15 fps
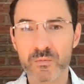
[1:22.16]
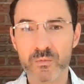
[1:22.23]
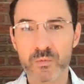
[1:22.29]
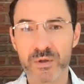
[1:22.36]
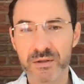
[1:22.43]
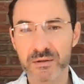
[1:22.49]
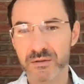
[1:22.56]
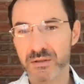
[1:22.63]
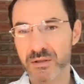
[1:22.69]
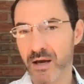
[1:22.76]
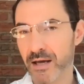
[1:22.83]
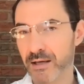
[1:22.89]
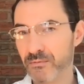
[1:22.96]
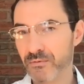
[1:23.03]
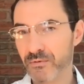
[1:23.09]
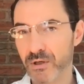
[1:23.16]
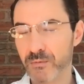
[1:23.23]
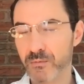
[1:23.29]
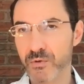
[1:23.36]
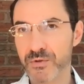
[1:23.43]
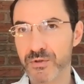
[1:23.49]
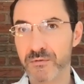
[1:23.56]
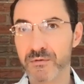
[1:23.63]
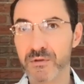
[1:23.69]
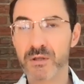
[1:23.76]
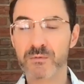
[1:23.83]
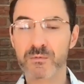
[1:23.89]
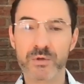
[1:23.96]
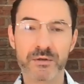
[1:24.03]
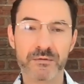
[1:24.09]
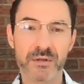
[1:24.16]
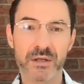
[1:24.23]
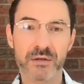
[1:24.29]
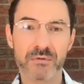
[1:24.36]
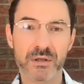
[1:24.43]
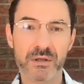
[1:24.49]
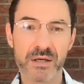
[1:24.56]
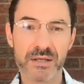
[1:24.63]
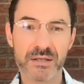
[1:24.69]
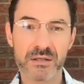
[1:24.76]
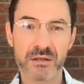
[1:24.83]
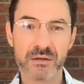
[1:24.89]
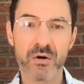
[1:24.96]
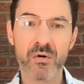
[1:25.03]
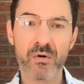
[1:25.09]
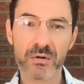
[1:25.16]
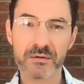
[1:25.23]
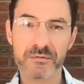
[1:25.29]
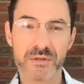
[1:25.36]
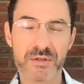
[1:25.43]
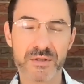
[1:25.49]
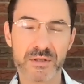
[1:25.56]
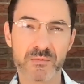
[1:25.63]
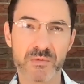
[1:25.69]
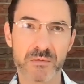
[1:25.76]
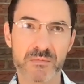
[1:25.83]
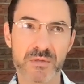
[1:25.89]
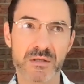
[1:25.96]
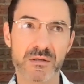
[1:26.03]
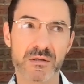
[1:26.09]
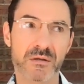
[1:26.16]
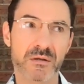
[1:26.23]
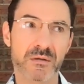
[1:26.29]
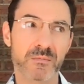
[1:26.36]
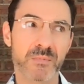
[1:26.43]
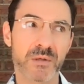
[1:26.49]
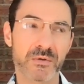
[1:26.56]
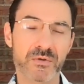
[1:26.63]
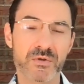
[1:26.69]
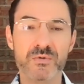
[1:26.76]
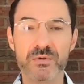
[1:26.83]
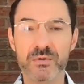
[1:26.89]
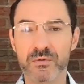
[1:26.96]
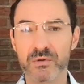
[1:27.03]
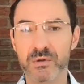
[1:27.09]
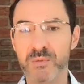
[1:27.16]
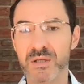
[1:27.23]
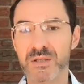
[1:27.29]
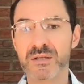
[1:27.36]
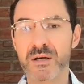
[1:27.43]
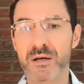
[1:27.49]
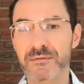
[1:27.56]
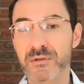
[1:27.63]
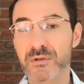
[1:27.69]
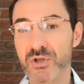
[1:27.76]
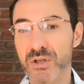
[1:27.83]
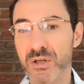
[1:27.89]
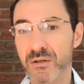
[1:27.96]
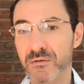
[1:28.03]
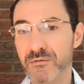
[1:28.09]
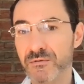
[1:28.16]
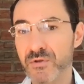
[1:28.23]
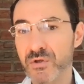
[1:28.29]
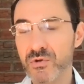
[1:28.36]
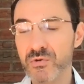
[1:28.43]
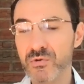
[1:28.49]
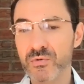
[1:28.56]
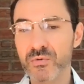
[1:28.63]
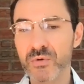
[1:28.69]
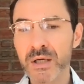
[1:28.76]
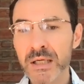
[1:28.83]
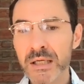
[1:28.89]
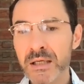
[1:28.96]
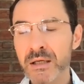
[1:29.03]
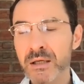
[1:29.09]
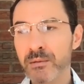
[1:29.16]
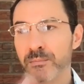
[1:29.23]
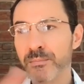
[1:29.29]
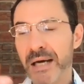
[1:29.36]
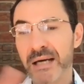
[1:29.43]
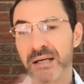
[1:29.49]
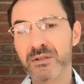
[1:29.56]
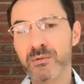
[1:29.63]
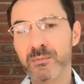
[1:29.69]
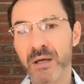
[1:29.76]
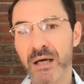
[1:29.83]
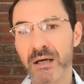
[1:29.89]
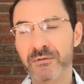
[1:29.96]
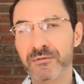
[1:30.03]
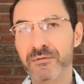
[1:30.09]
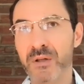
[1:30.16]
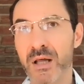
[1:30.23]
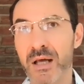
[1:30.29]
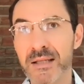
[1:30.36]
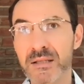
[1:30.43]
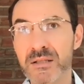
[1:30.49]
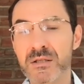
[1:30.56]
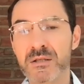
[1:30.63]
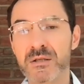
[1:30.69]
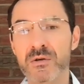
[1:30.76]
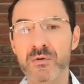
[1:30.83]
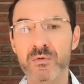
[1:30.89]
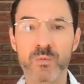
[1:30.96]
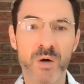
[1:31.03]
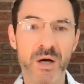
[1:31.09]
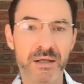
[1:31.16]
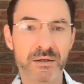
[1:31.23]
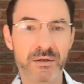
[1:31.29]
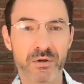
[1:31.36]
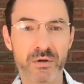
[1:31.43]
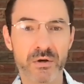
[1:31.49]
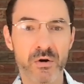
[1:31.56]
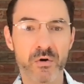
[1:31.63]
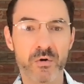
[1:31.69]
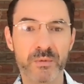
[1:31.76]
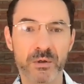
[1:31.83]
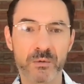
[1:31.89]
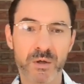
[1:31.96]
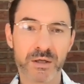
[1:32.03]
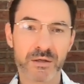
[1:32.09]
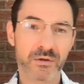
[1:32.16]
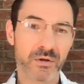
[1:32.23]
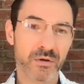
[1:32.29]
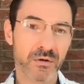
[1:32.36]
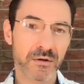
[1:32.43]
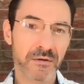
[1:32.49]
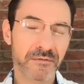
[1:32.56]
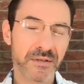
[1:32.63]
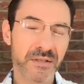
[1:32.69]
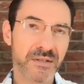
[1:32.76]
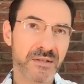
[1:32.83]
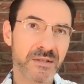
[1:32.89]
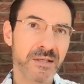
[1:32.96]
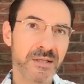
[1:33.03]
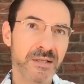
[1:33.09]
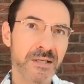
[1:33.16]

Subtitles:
what the time frame was, if they realized that all of the symptoms started about 2 to 3 months after she had two back-to-back floods, one in her home and one in her office,